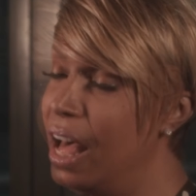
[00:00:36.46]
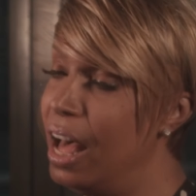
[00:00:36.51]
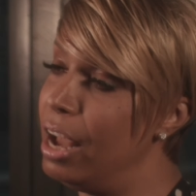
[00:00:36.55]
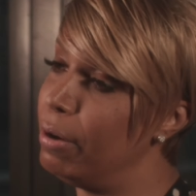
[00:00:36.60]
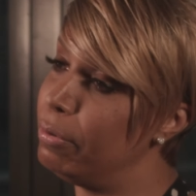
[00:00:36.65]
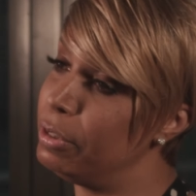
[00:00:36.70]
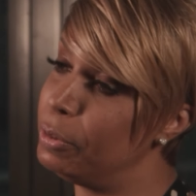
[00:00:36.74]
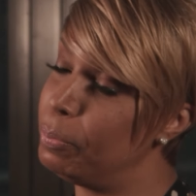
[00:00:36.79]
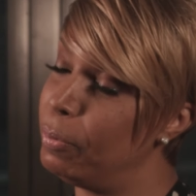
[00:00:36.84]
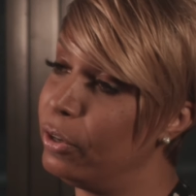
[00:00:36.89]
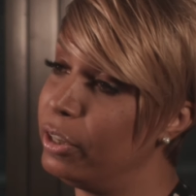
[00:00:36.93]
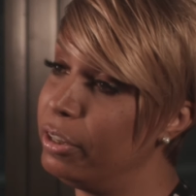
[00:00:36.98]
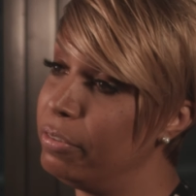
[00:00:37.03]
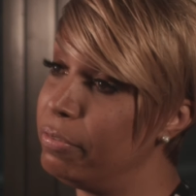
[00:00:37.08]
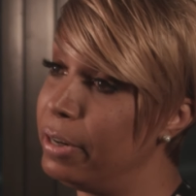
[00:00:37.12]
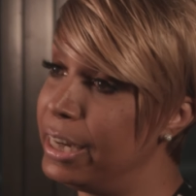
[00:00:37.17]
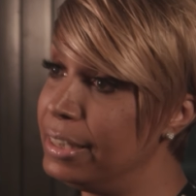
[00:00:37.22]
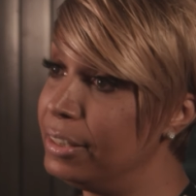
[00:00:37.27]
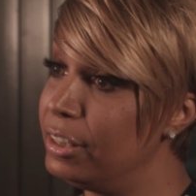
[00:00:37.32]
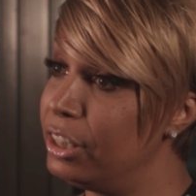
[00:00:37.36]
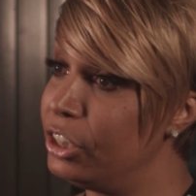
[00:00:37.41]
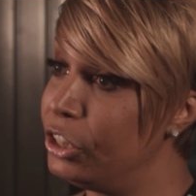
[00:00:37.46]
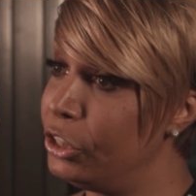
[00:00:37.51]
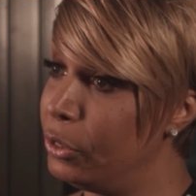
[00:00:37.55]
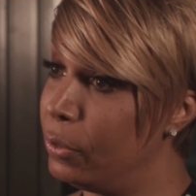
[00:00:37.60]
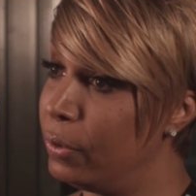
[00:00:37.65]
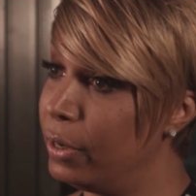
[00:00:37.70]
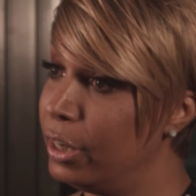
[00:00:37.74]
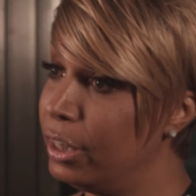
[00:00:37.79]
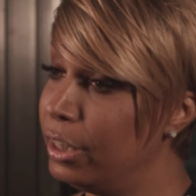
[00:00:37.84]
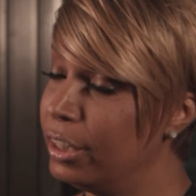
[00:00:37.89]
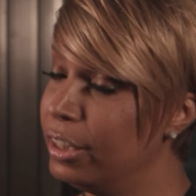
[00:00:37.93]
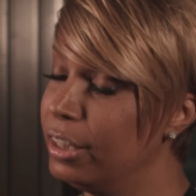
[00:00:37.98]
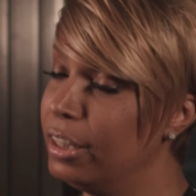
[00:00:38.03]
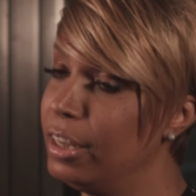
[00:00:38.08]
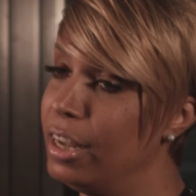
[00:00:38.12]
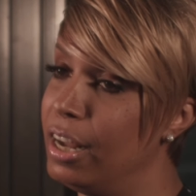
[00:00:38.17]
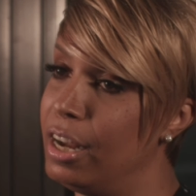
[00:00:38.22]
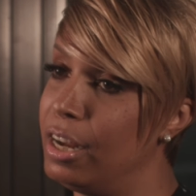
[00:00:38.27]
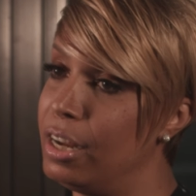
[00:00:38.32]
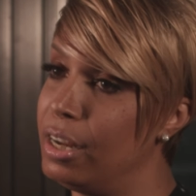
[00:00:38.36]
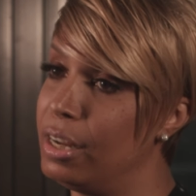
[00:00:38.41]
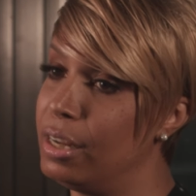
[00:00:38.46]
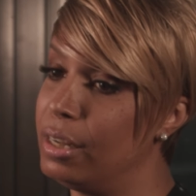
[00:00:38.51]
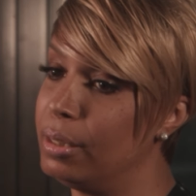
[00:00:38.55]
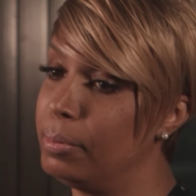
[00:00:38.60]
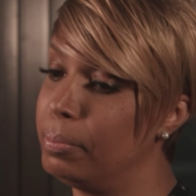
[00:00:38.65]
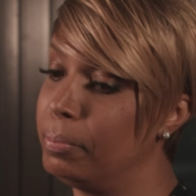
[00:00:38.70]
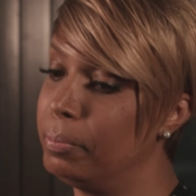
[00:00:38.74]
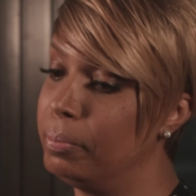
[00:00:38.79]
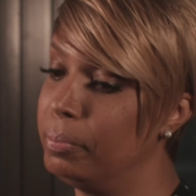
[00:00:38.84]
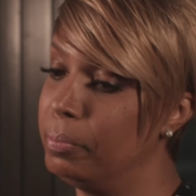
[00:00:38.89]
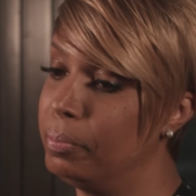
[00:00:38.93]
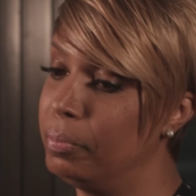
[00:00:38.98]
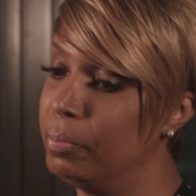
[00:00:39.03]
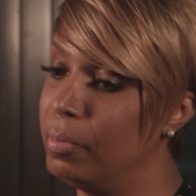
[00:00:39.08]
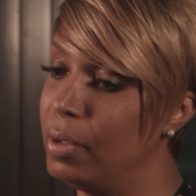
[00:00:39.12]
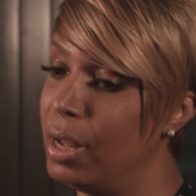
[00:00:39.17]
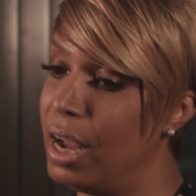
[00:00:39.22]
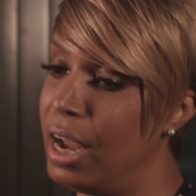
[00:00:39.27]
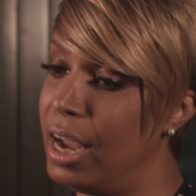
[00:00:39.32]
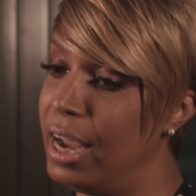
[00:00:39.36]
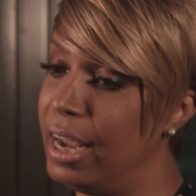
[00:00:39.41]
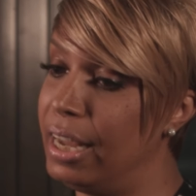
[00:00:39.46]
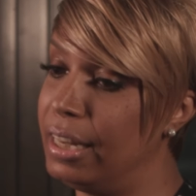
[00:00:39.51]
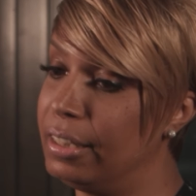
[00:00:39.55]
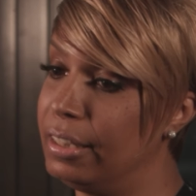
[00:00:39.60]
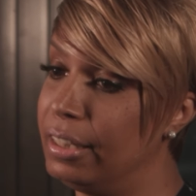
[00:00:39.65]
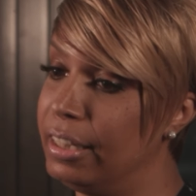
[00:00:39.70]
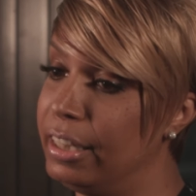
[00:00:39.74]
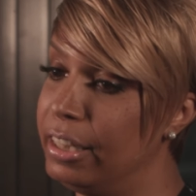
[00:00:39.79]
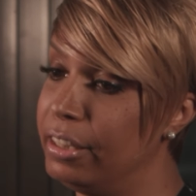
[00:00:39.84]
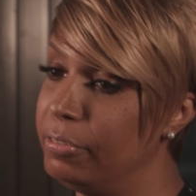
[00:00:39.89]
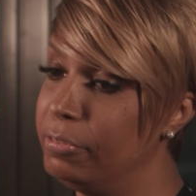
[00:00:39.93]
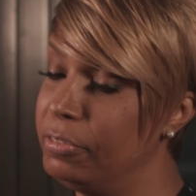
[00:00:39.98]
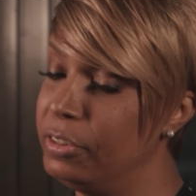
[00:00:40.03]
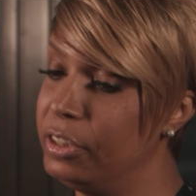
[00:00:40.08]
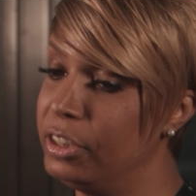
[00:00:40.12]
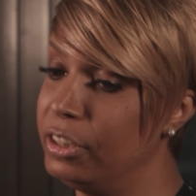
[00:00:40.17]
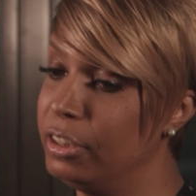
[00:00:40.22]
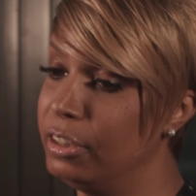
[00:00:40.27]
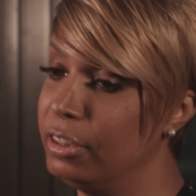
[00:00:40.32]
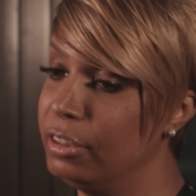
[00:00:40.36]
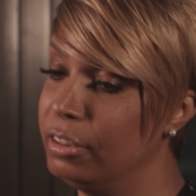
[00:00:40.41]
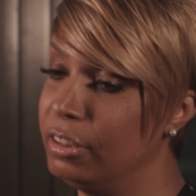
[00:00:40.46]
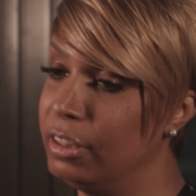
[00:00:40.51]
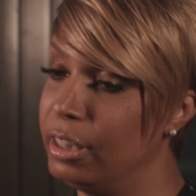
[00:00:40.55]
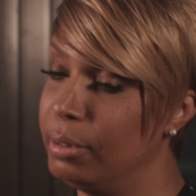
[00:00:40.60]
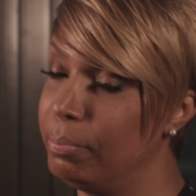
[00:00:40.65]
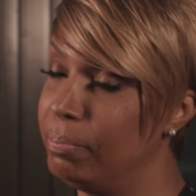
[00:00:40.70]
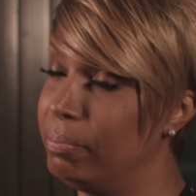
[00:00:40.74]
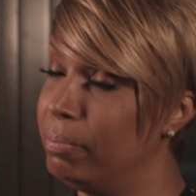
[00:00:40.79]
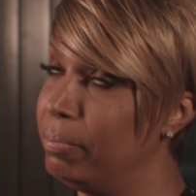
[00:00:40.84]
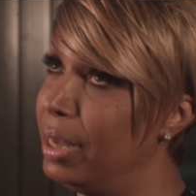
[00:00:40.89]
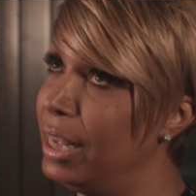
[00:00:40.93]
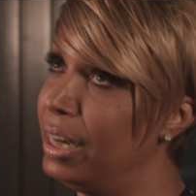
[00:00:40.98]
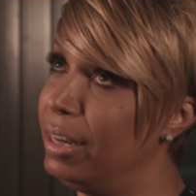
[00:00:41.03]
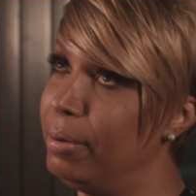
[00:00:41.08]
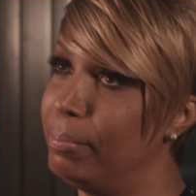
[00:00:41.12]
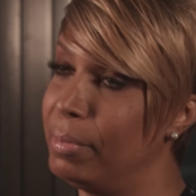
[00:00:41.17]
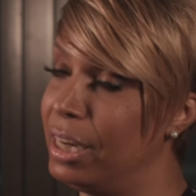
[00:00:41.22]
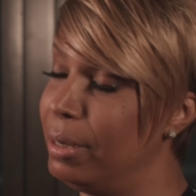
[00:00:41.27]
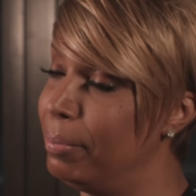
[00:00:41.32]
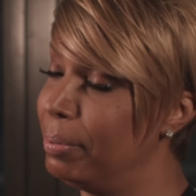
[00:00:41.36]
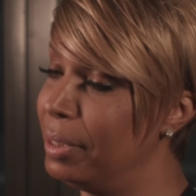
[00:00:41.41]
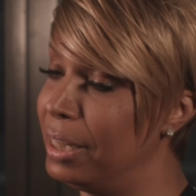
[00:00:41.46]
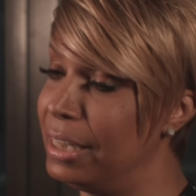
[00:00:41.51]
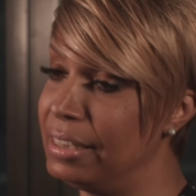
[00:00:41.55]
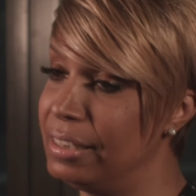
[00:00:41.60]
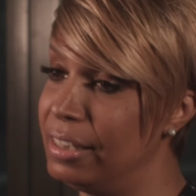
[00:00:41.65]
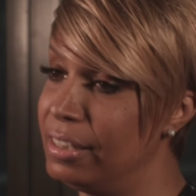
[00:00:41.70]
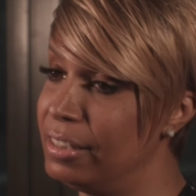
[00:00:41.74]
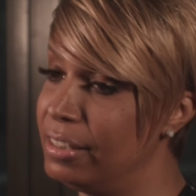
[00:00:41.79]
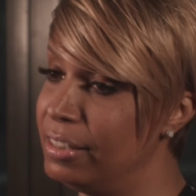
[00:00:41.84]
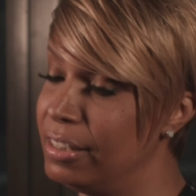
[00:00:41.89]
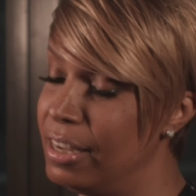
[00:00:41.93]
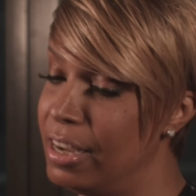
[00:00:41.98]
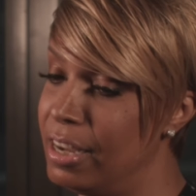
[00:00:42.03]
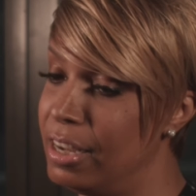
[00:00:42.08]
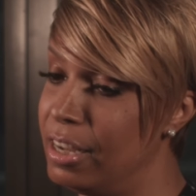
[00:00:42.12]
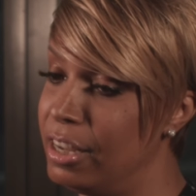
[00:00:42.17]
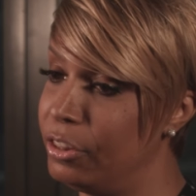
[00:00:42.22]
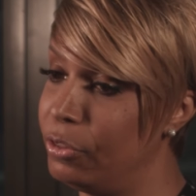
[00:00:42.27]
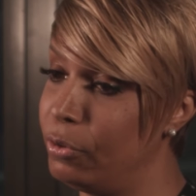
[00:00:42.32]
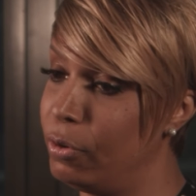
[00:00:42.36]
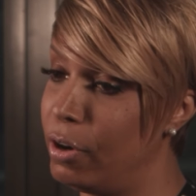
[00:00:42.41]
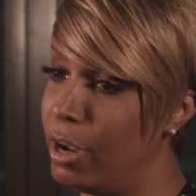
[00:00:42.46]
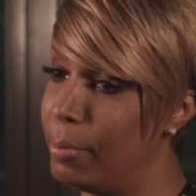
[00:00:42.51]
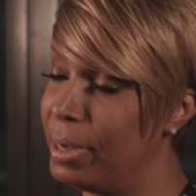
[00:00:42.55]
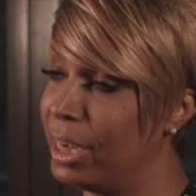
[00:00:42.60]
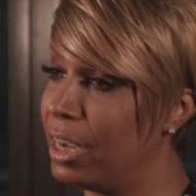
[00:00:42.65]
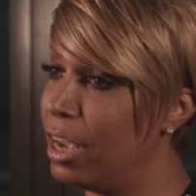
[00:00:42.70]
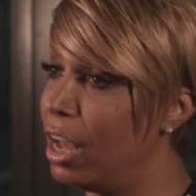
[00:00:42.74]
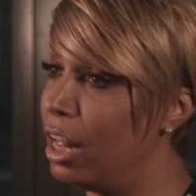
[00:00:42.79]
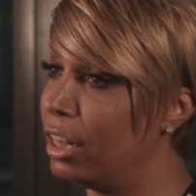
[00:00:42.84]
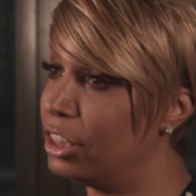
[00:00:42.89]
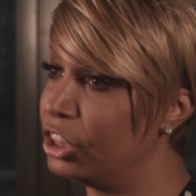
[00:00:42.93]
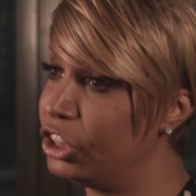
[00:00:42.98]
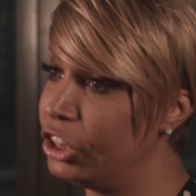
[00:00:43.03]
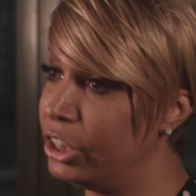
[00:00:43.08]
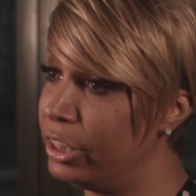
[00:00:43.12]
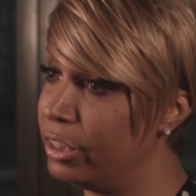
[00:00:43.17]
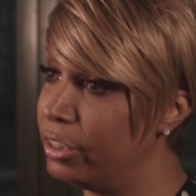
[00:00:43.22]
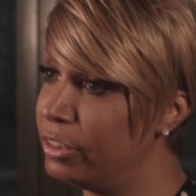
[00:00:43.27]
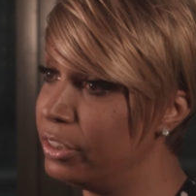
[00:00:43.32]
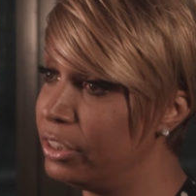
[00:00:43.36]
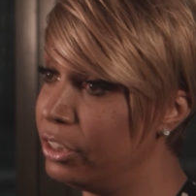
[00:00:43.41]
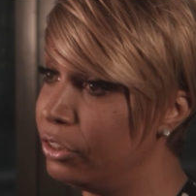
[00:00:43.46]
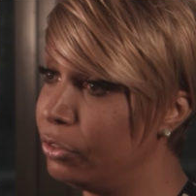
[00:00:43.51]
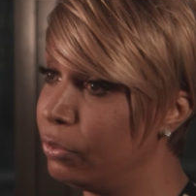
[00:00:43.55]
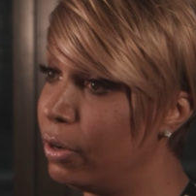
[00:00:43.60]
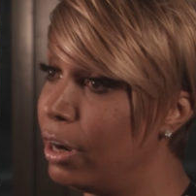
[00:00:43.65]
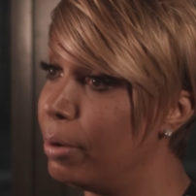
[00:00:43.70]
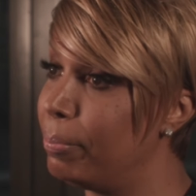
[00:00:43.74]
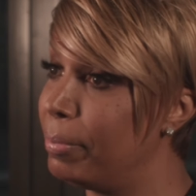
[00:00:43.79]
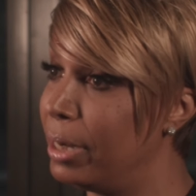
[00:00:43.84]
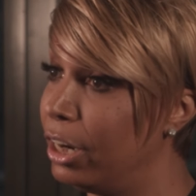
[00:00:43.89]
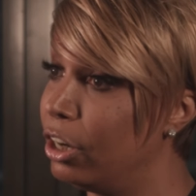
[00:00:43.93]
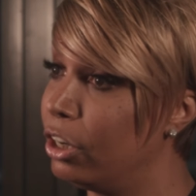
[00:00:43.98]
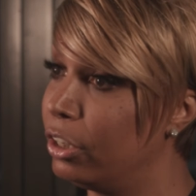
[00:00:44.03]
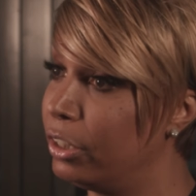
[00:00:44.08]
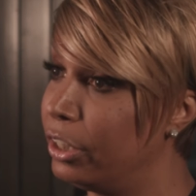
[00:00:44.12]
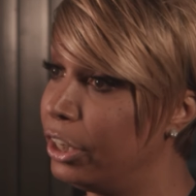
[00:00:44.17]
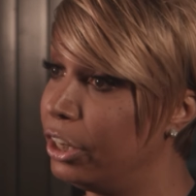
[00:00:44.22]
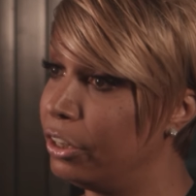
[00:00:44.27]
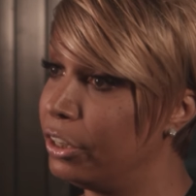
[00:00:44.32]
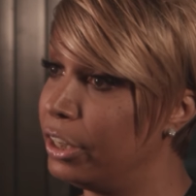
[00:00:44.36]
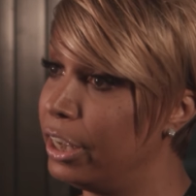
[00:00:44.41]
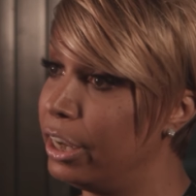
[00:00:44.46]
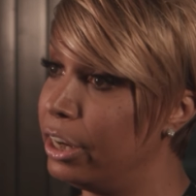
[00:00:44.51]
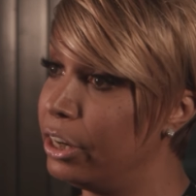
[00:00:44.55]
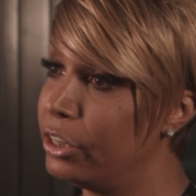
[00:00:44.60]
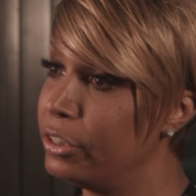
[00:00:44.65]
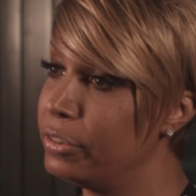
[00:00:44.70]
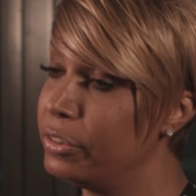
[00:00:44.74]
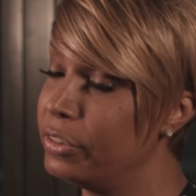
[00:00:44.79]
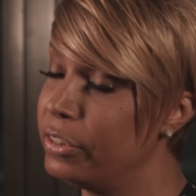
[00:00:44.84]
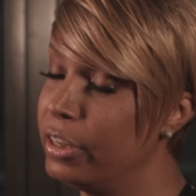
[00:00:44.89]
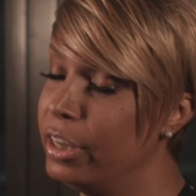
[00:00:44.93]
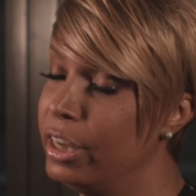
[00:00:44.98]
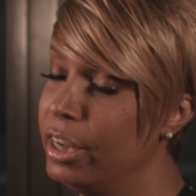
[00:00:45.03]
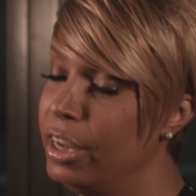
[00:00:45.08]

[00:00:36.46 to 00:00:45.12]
I was born and raised in New York. I lived in many, many places throughout my college years and throughout my earlier years.